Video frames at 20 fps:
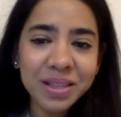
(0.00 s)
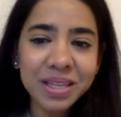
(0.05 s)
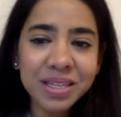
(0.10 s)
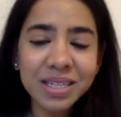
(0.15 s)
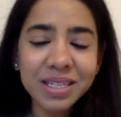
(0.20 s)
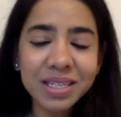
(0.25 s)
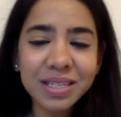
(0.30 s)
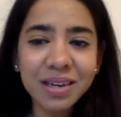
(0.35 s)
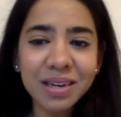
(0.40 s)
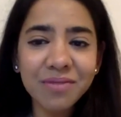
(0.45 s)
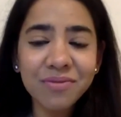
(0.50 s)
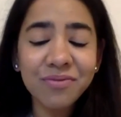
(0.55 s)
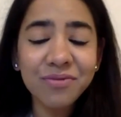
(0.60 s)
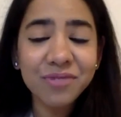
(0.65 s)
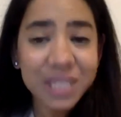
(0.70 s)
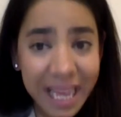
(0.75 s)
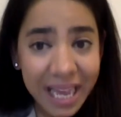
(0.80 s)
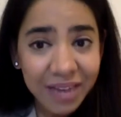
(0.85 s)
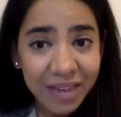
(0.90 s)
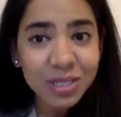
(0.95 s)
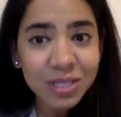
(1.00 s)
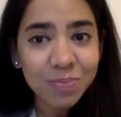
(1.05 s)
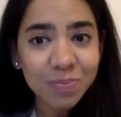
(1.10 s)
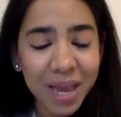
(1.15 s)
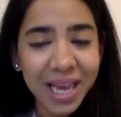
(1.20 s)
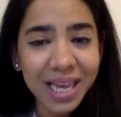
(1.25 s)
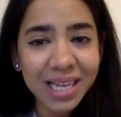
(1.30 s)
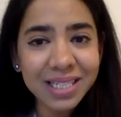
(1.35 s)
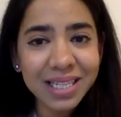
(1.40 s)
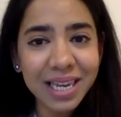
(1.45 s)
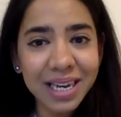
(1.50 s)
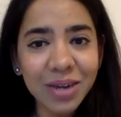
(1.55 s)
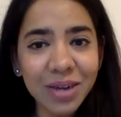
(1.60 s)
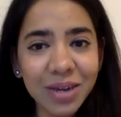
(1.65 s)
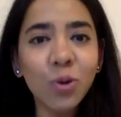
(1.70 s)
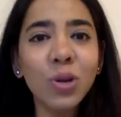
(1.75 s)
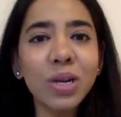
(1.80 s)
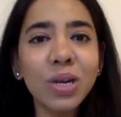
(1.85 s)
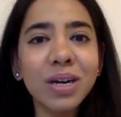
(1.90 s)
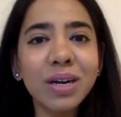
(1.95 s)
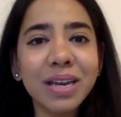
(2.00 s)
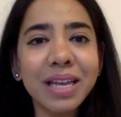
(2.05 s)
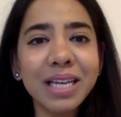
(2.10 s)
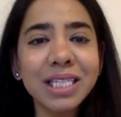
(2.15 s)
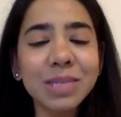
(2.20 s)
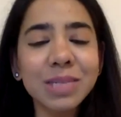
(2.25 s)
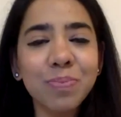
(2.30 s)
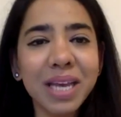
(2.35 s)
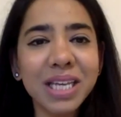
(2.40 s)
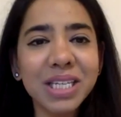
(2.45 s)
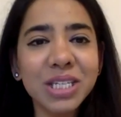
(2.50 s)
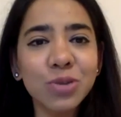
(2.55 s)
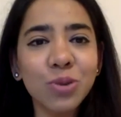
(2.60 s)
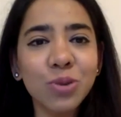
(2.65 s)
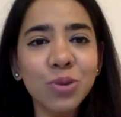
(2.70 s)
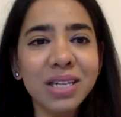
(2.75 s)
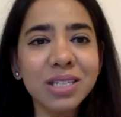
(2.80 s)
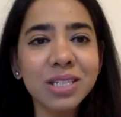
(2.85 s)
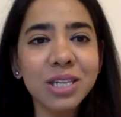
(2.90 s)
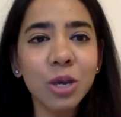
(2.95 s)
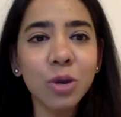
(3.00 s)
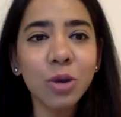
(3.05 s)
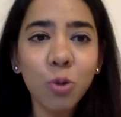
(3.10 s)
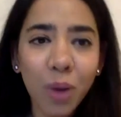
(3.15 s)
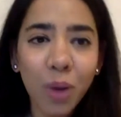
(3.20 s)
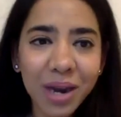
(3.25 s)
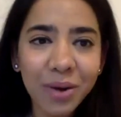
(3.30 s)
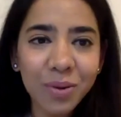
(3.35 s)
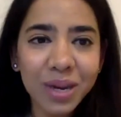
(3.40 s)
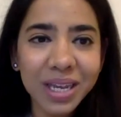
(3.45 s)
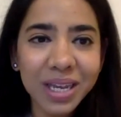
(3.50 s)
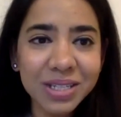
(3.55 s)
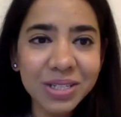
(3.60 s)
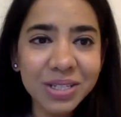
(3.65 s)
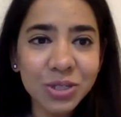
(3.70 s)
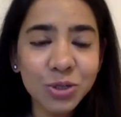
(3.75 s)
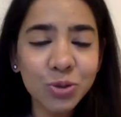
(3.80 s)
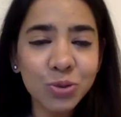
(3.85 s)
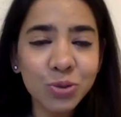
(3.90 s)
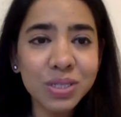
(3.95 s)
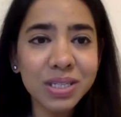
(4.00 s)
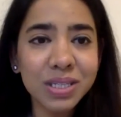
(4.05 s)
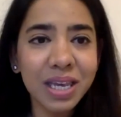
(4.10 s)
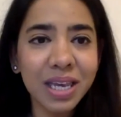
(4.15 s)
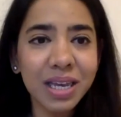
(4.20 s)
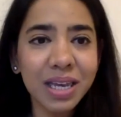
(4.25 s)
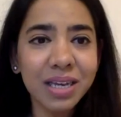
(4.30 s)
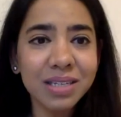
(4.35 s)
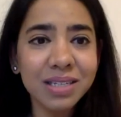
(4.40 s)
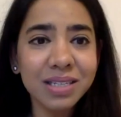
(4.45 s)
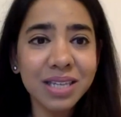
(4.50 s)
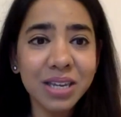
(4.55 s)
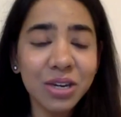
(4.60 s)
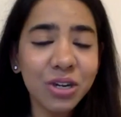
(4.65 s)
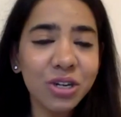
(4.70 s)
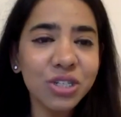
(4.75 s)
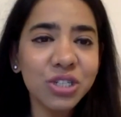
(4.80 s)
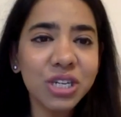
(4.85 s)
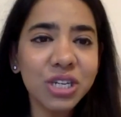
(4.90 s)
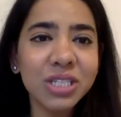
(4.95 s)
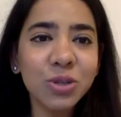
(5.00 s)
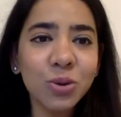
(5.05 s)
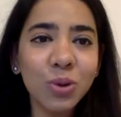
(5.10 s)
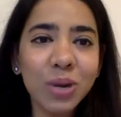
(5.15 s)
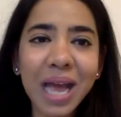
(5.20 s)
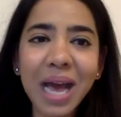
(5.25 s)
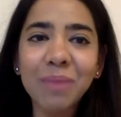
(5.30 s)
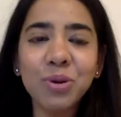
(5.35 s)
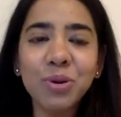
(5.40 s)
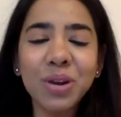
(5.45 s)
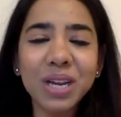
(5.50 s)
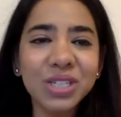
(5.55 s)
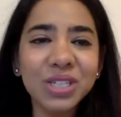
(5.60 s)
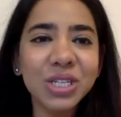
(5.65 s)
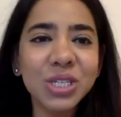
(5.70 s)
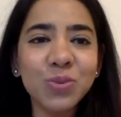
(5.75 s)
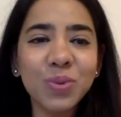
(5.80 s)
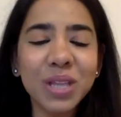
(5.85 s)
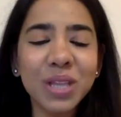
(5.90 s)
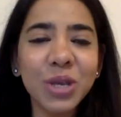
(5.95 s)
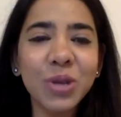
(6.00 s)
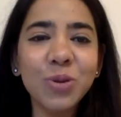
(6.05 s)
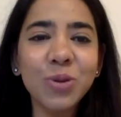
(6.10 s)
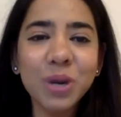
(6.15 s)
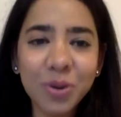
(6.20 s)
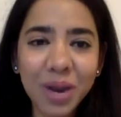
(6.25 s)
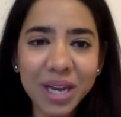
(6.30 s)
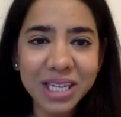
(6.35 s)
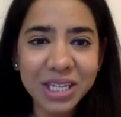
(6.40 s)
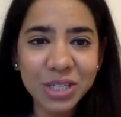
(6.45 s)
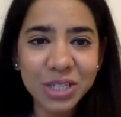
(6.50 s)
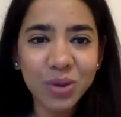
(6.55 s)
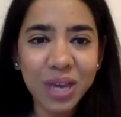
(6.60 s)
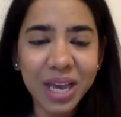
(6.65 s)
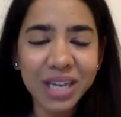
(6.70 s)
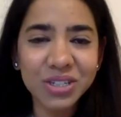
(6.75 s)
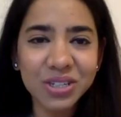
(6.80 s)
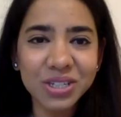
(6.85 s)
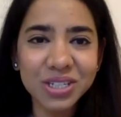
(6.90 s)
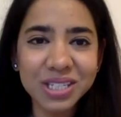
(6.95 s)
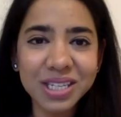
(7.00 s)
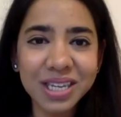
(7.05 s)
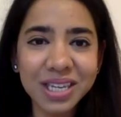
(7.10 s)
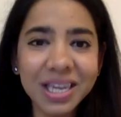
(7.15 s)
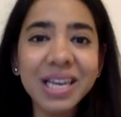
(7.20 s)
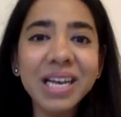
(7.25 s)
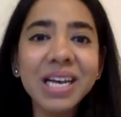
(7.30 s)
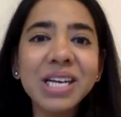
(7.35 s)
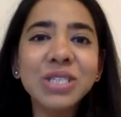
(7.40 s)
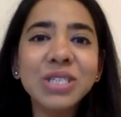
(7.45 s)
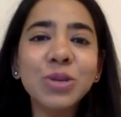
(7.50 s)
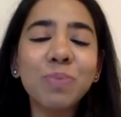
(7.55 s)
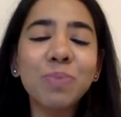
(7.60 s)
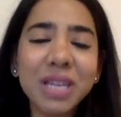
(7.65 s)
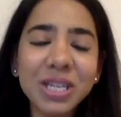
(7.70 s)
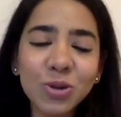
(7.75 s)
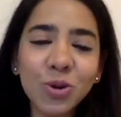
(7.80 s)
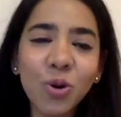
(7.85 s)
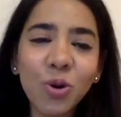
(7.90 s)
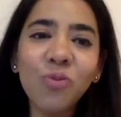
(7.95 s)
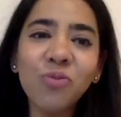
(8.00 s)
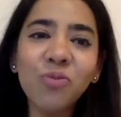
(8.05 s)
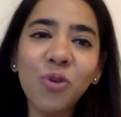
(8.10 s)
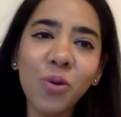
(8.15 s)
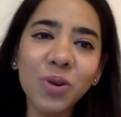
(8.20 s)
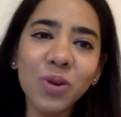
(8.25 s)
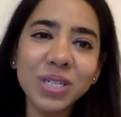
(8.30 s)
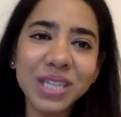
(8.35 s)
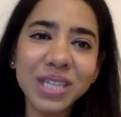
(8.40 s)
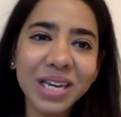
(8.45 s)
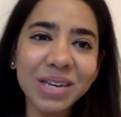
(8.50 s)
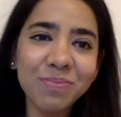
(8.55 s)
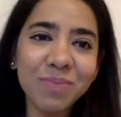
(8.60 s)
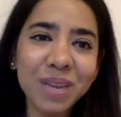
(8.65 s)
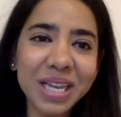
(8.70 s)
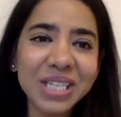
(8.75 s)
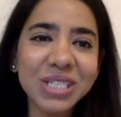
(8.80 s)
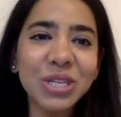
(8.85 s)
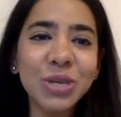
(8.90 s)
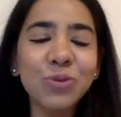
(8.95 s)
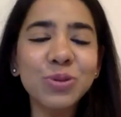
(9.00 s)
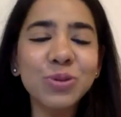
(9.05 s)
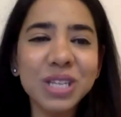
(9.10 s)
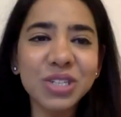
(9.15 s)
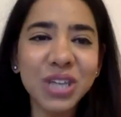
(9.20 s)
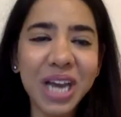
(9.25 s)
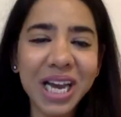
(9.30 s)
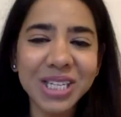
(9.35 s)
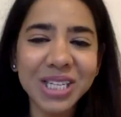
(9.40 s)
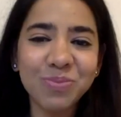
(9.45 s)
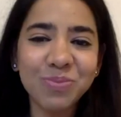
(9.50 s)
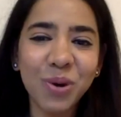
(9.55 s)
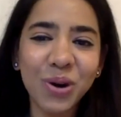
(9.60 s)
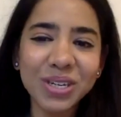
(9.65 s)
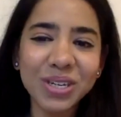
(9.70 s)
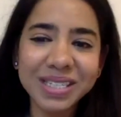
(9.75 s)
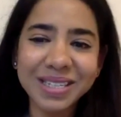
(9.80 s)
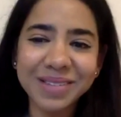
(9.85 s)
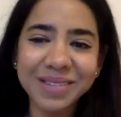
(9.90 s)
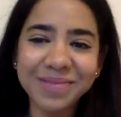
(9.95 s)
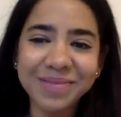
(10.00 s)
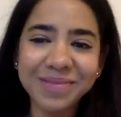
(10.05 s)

This is a safe space and a co-learning space to ask your queries, to seek synergies, collaborations with the human rights educators. So please go forward and please use the chat box.